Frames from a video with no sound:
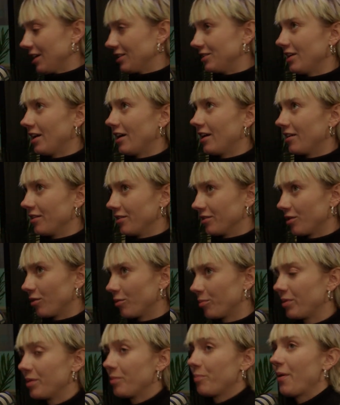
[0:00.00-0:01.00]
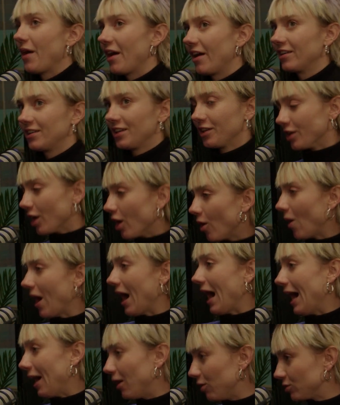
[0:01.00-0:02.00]
they're, you know, prepared, they know
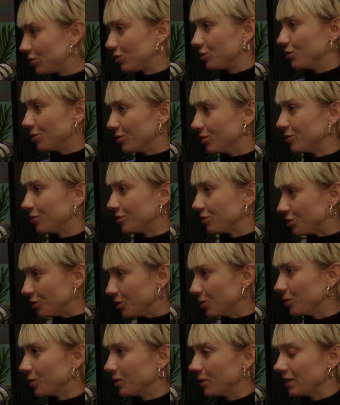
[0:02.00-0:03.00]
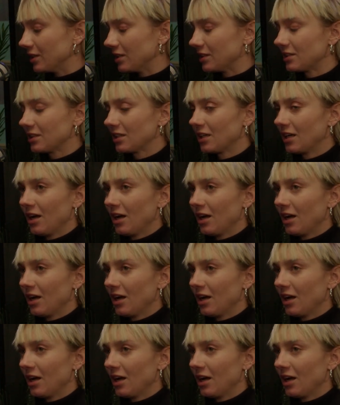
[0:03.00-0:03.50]
how to do it.